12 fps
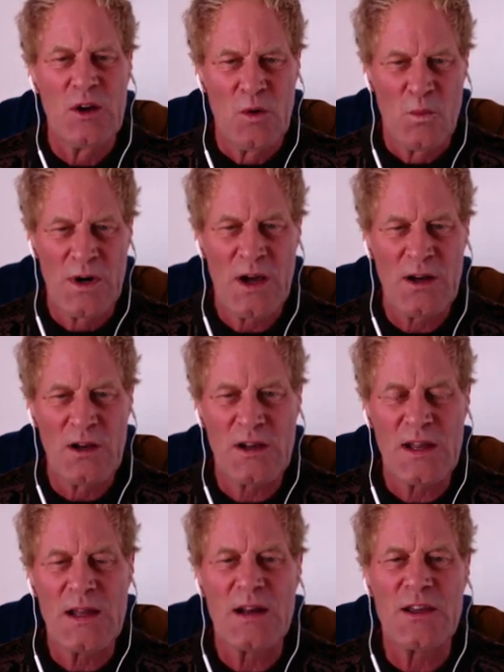We're not
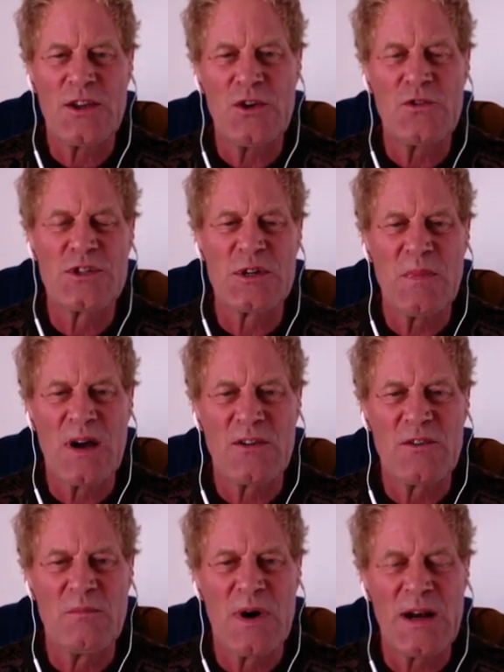looking at a huge amount
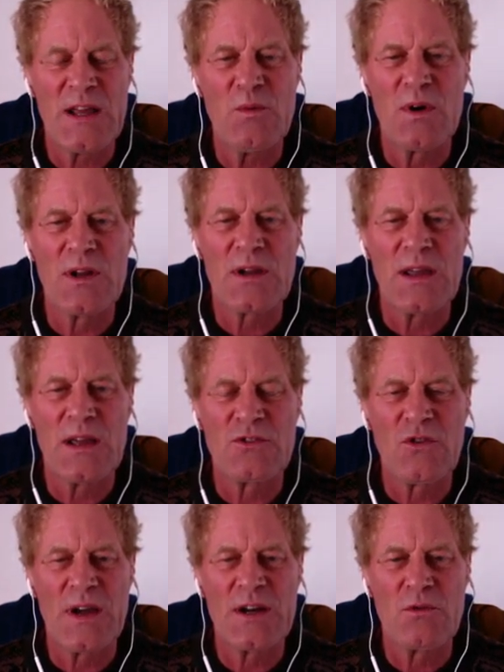of money. We're looking at trying to